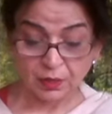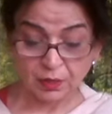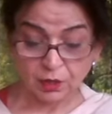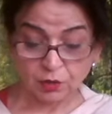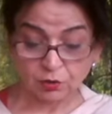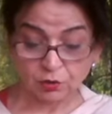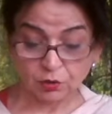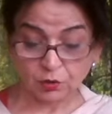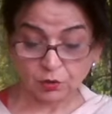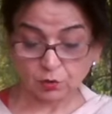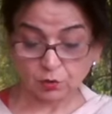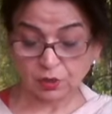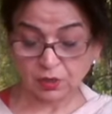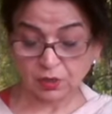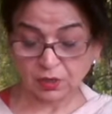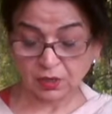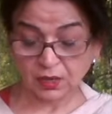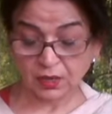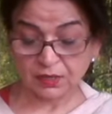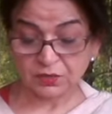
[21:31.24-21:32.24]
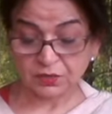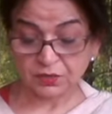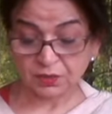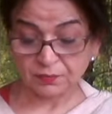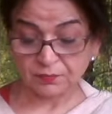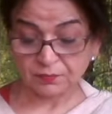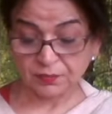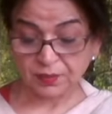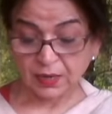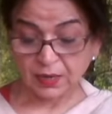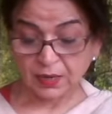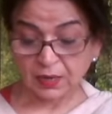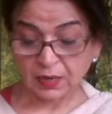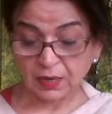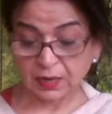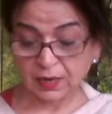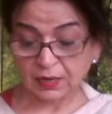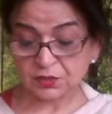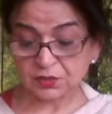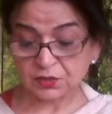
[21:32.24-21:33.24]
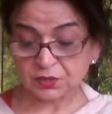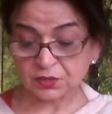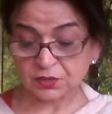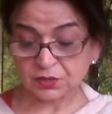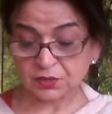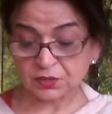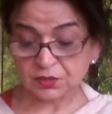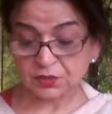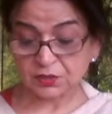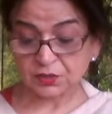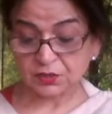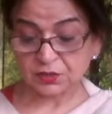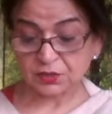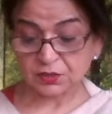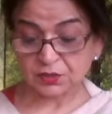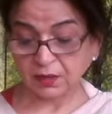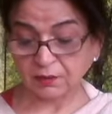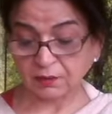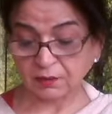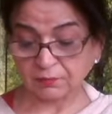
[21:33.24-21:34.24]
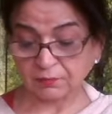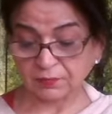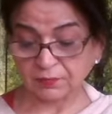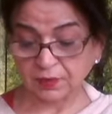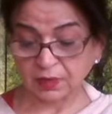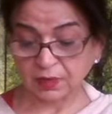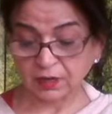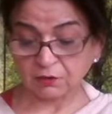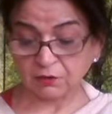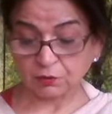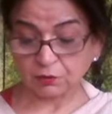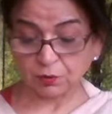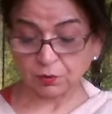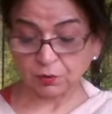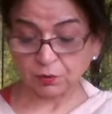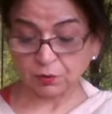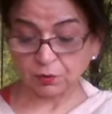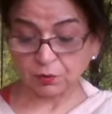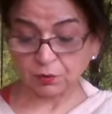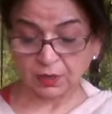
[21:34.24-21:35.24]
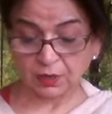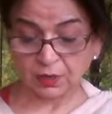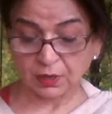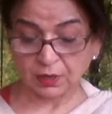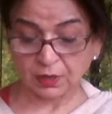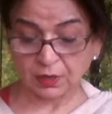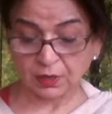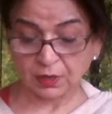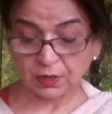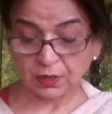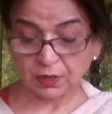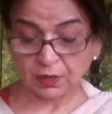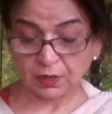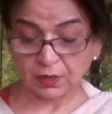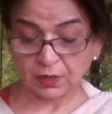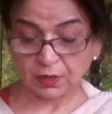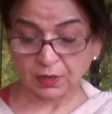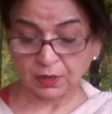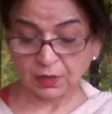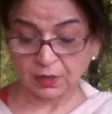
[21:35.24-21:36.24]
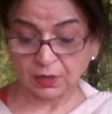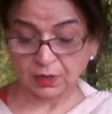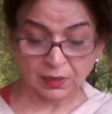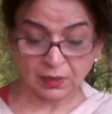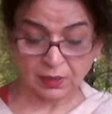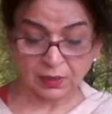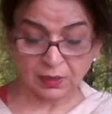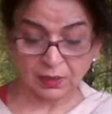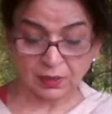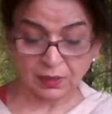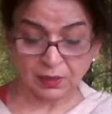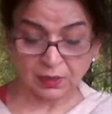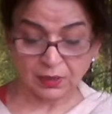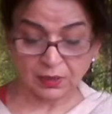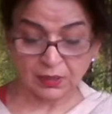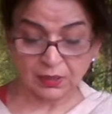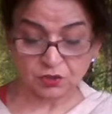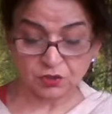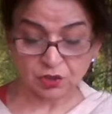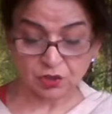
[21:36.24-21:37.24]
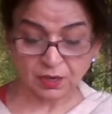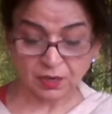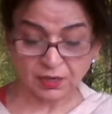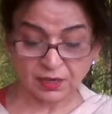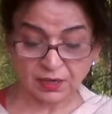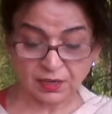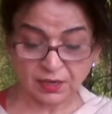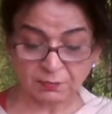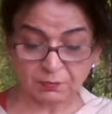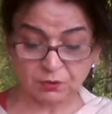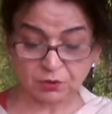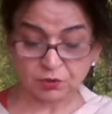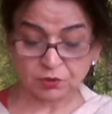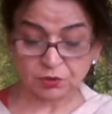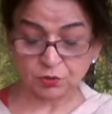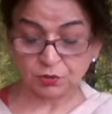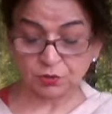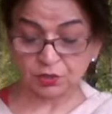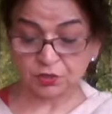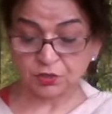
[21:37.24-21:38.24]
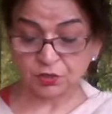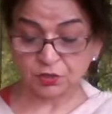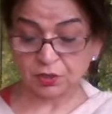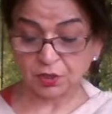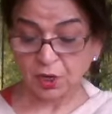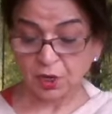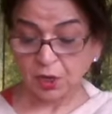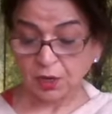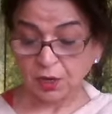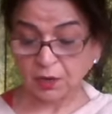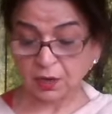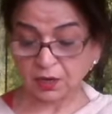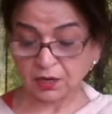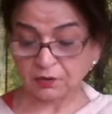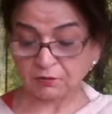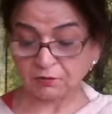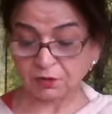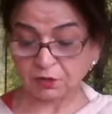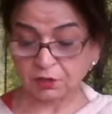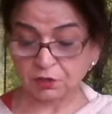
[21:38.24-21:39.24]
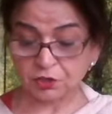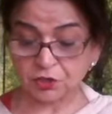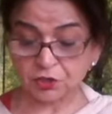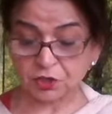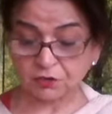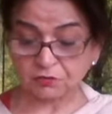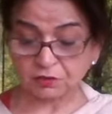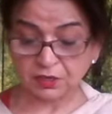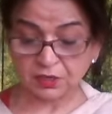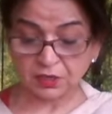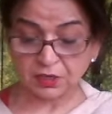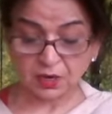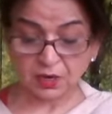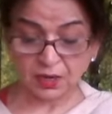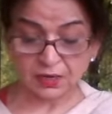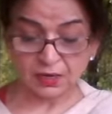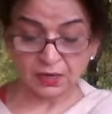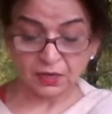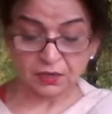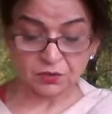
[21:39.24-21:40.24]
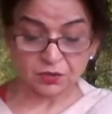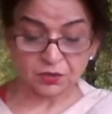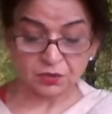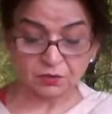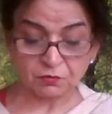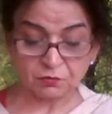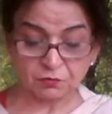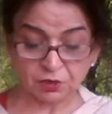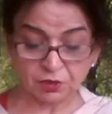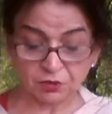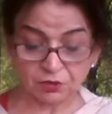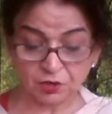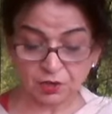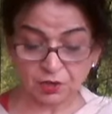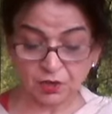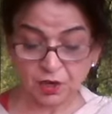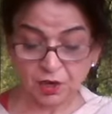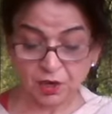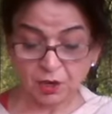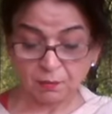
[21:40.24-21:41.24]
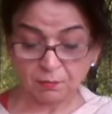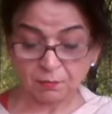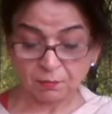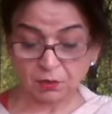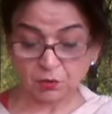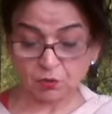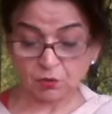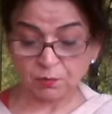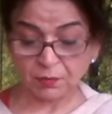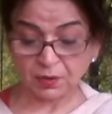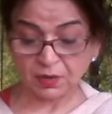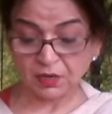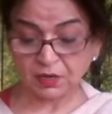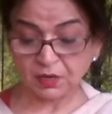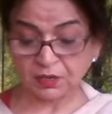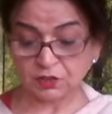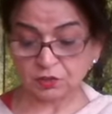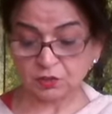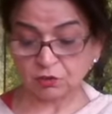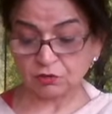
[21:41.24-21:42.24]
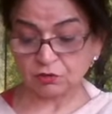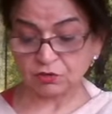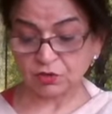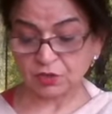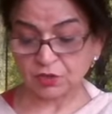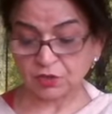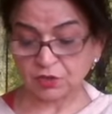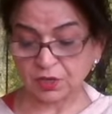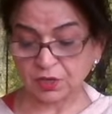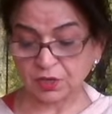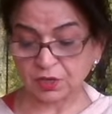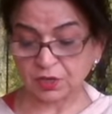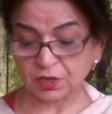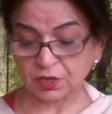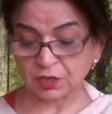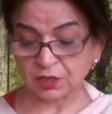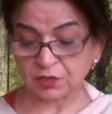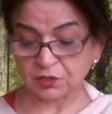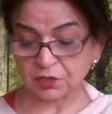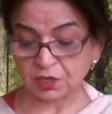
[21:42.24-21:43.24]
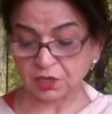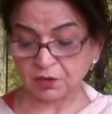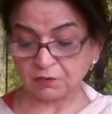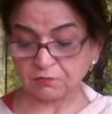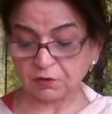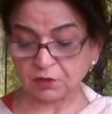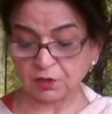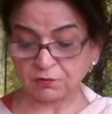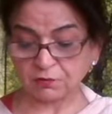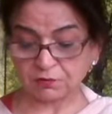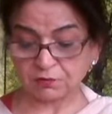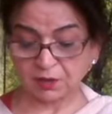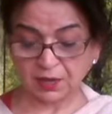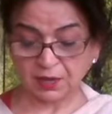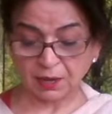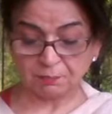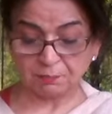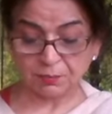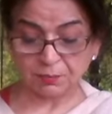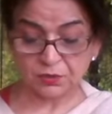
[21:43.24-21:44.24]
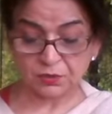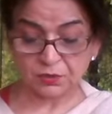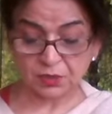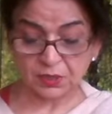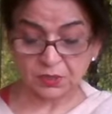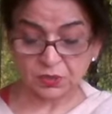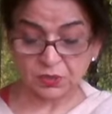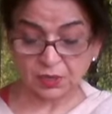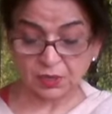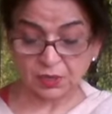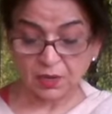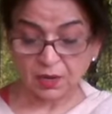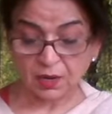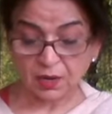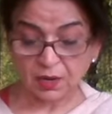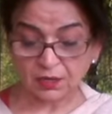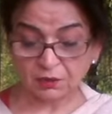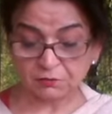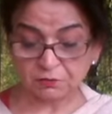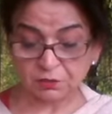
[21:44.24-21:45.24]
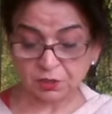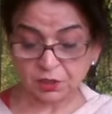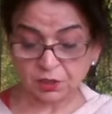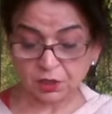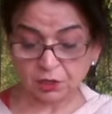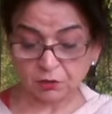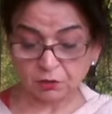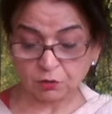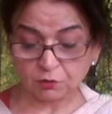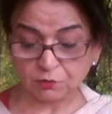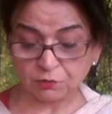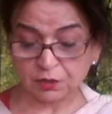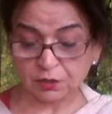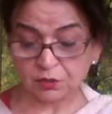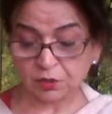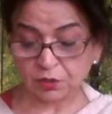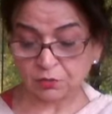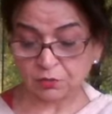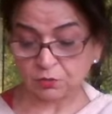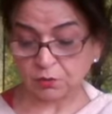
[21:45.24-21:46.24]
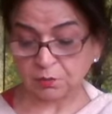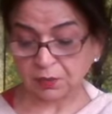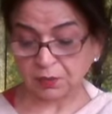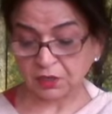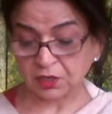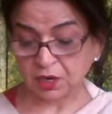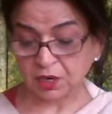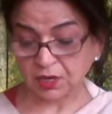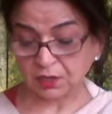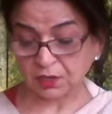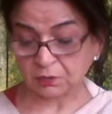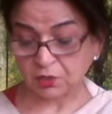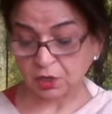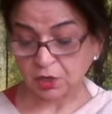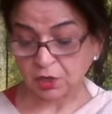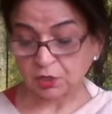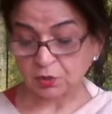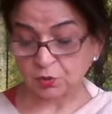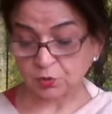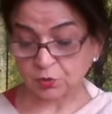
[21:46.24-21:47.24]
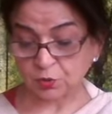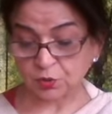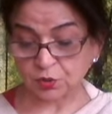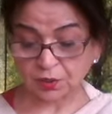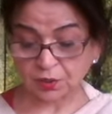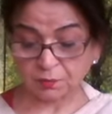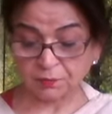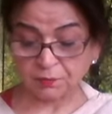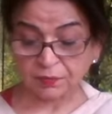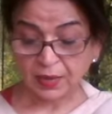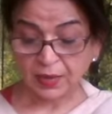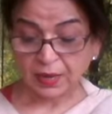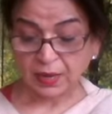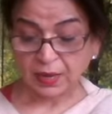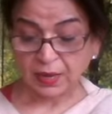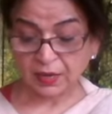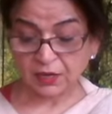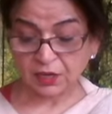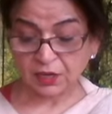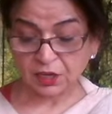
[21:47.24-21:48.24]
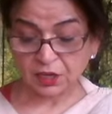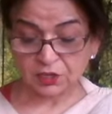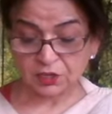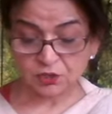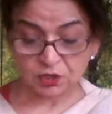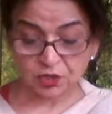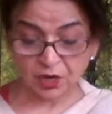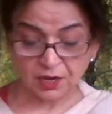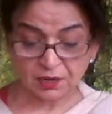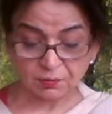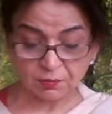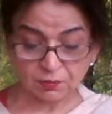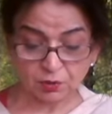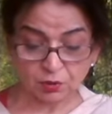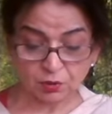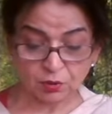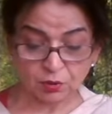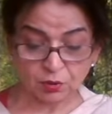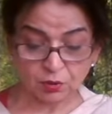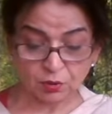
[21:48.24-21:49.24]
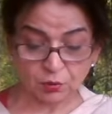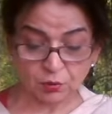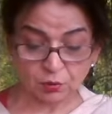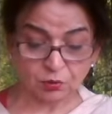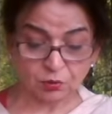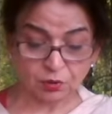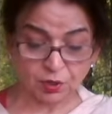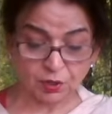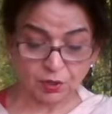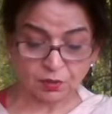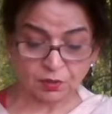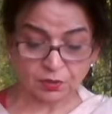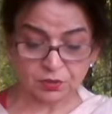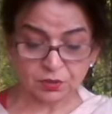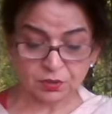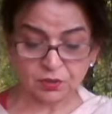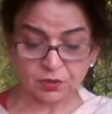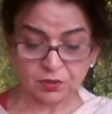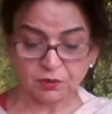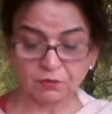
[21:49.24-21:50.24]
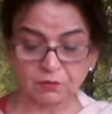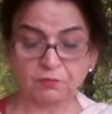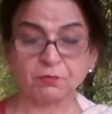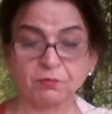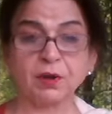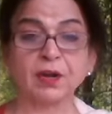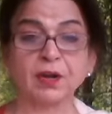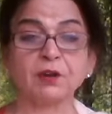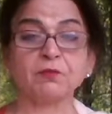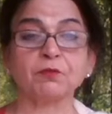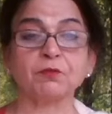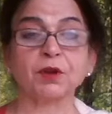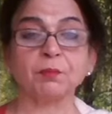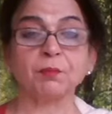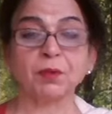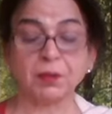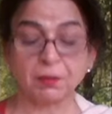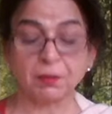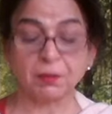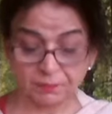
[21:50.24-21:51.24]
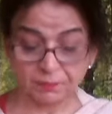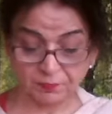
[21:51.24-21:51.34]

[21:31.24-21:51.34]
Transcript: Duryodhan cries, an excellent plan. And if you can kill Arjun while the Acharya captures Yudhishthir, not even Krishan will deny us victory. But to make resolutions here in the safety of the camp is easy. I have seen you face Arjun many times, Susharan, and each time you Trigrats fled from him.